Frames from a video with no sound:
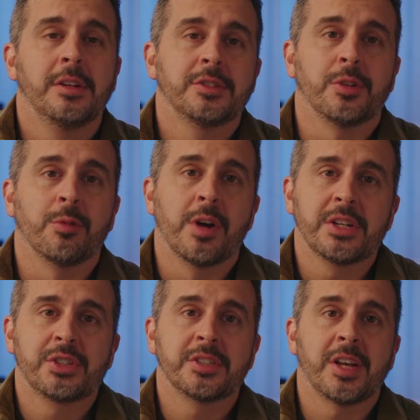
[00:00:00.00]
so the
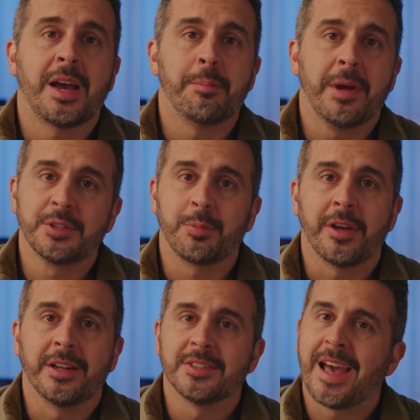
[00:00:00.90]
Rush Design base
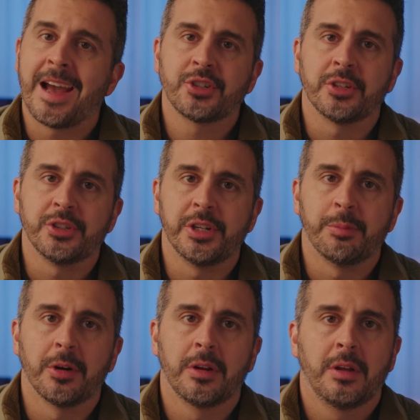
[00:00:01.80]
plate is actually
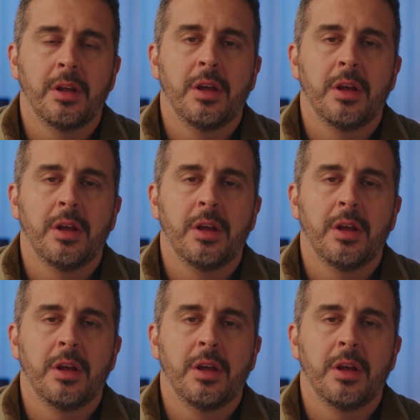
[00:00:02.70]
cheaper.